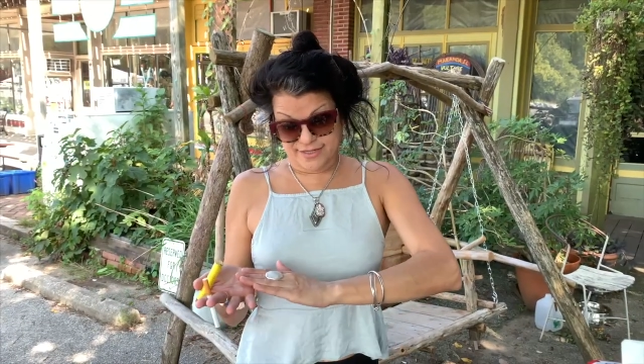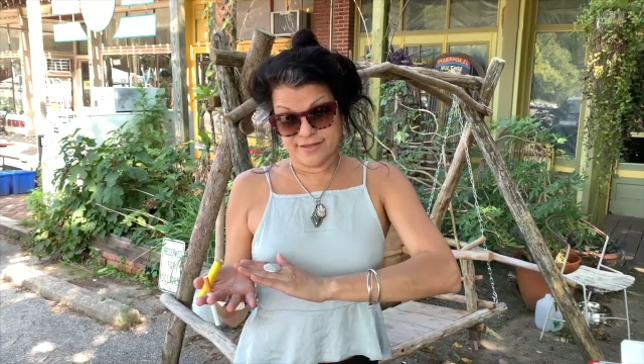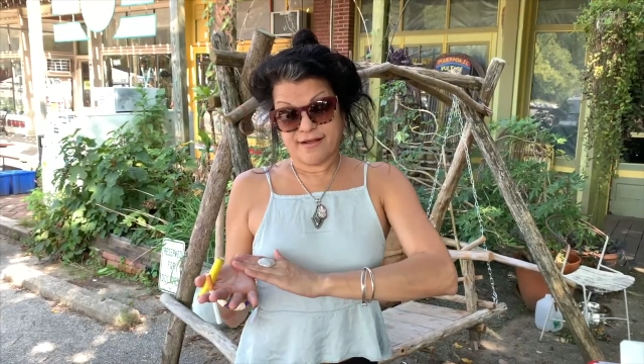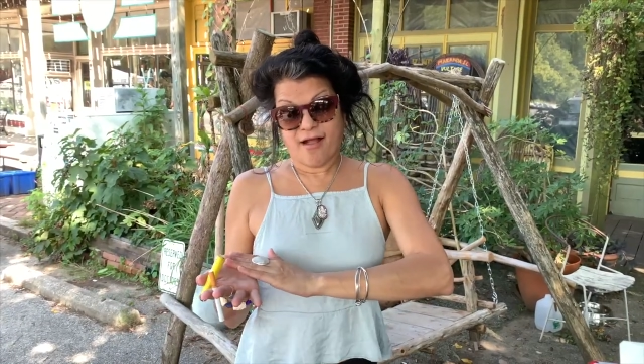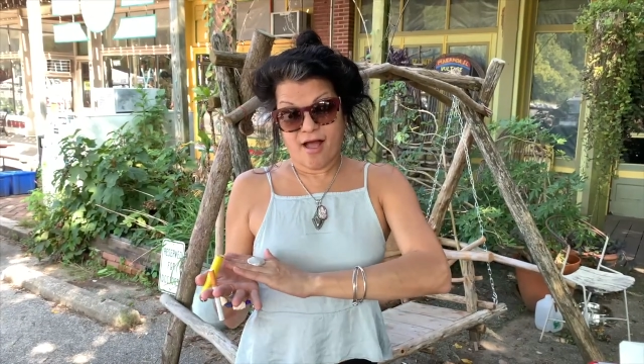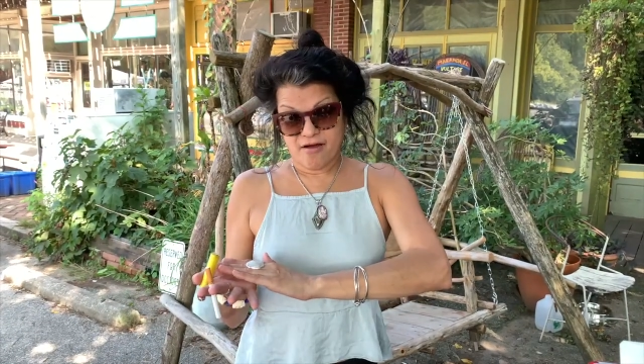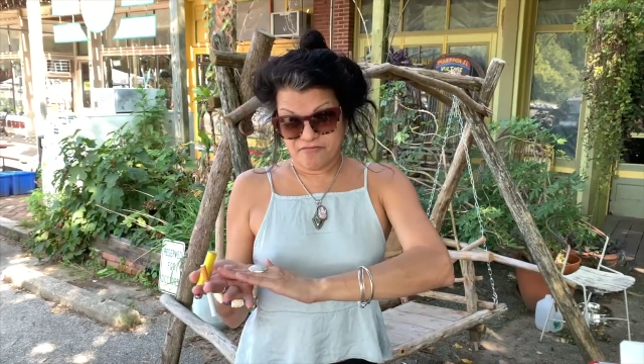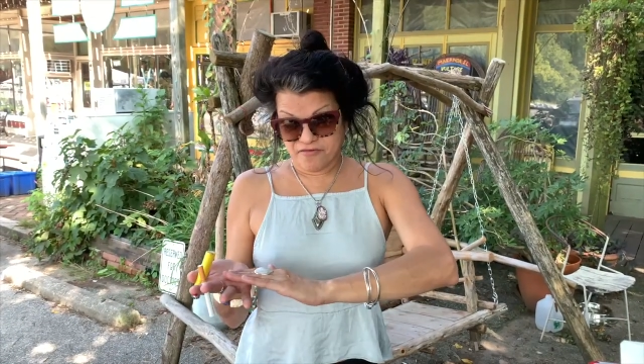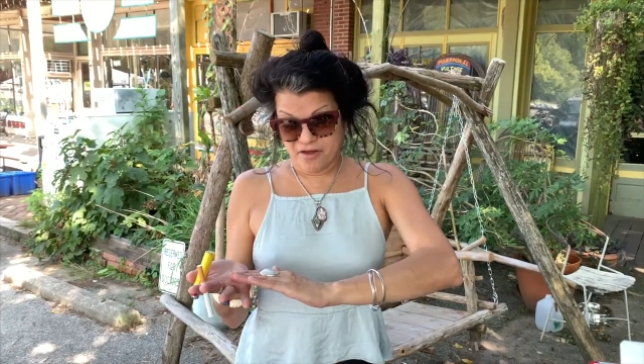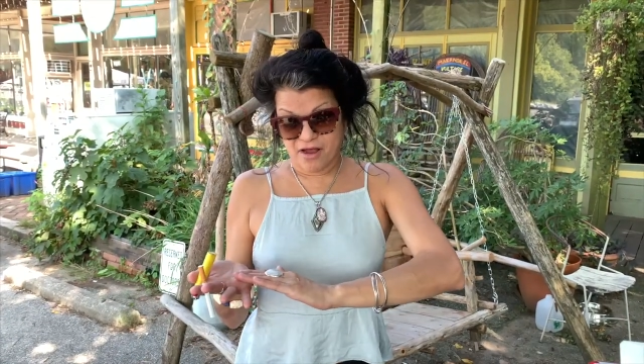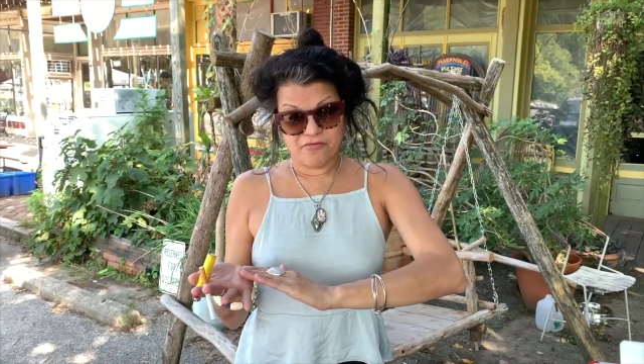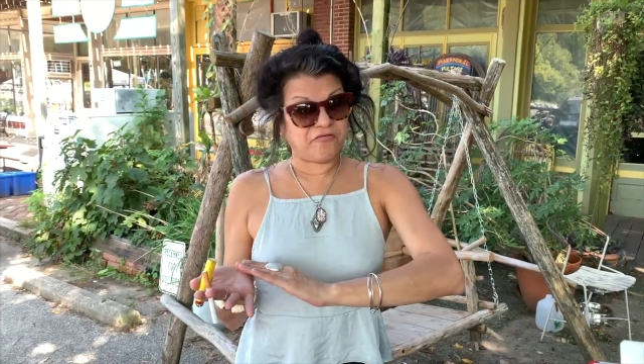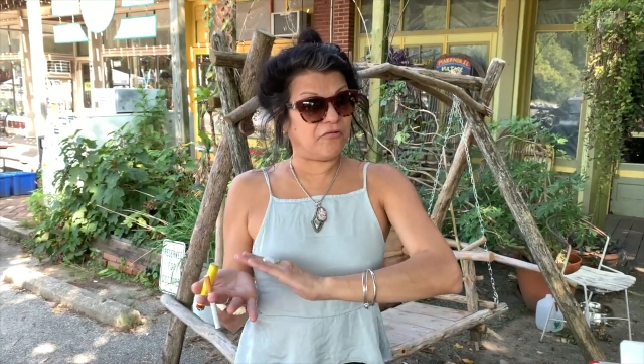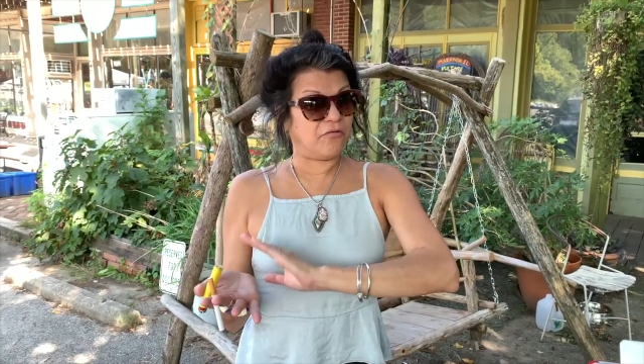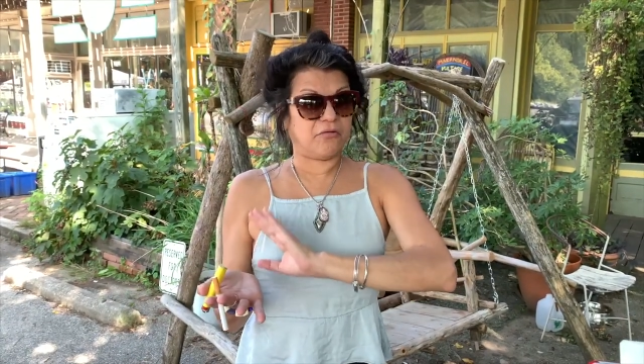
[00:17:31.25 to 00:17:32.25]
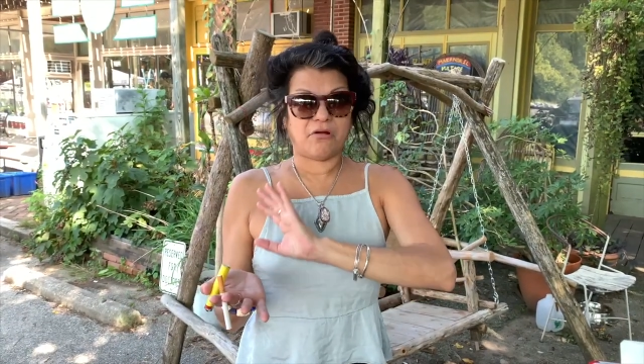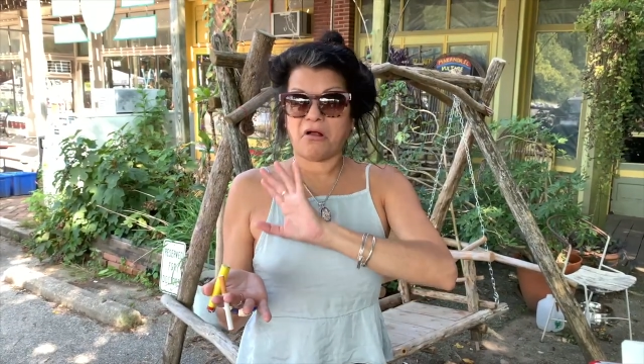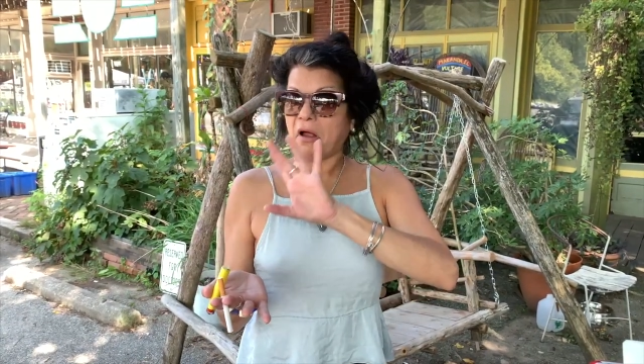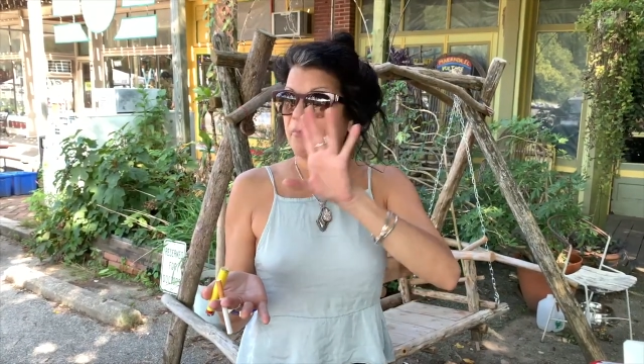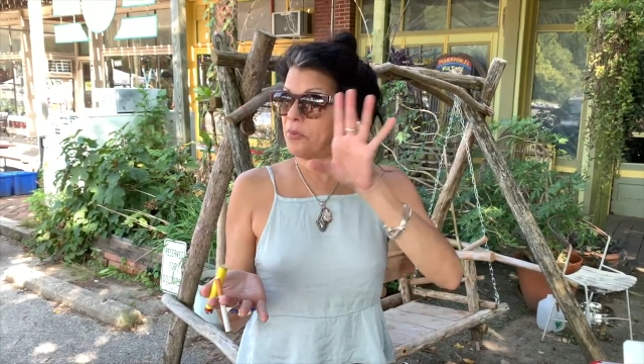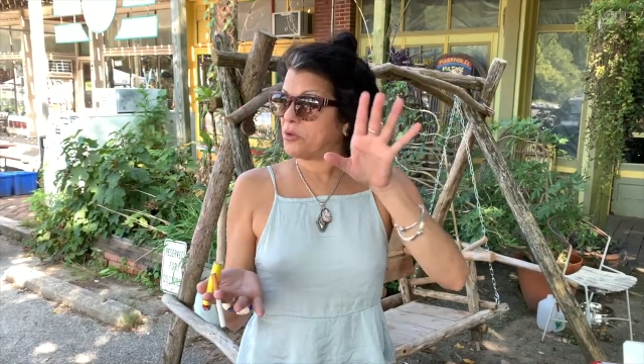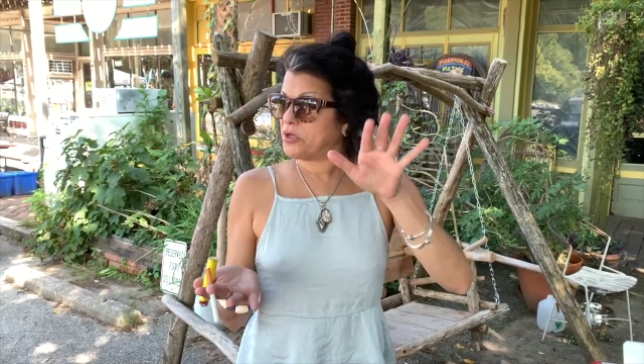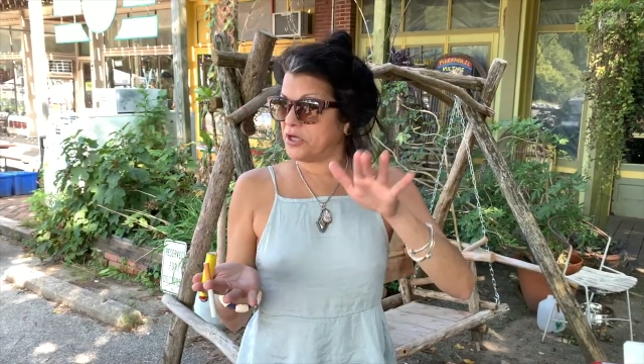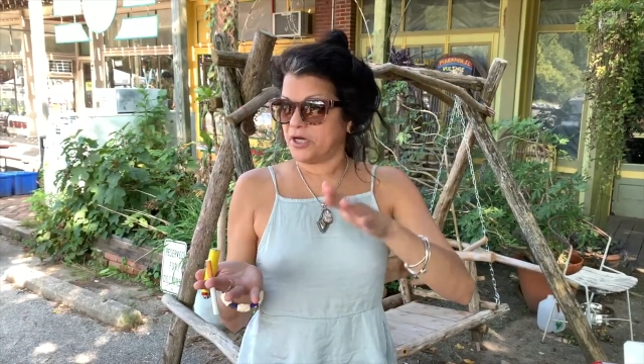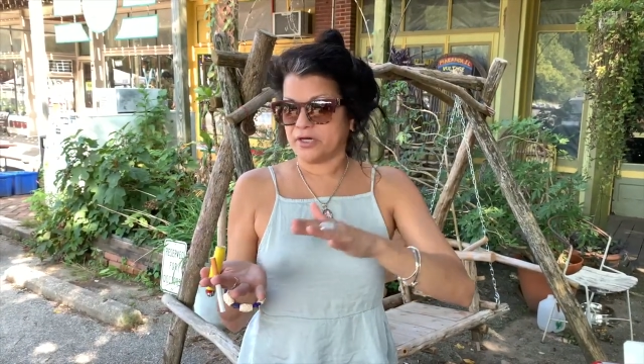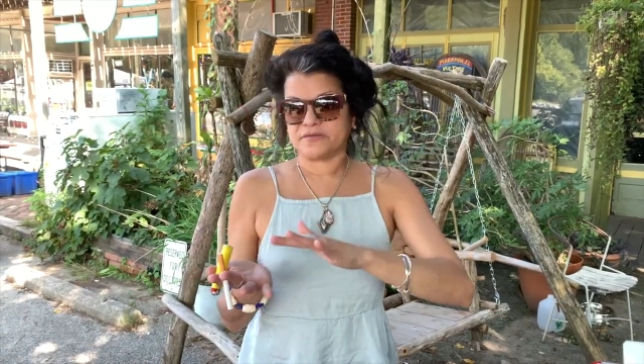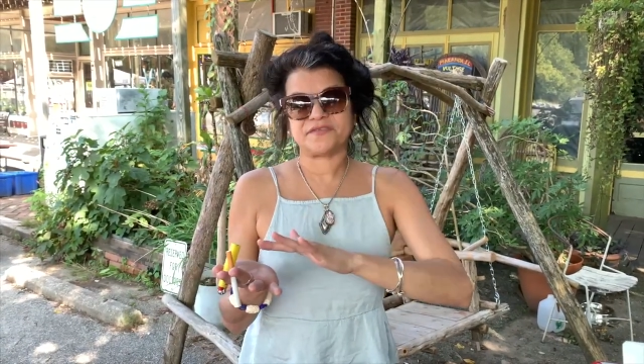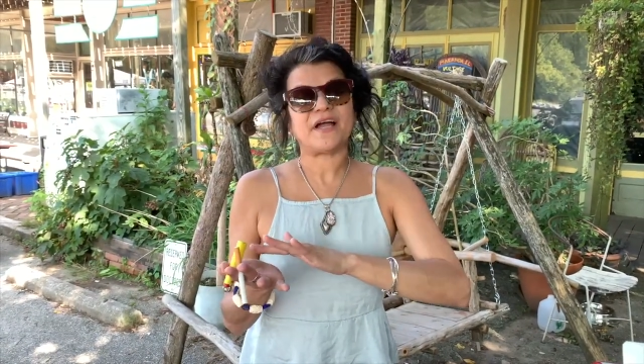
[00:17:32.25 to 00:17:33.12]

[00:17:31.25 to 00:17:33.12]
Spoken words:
the caviar for a couple years.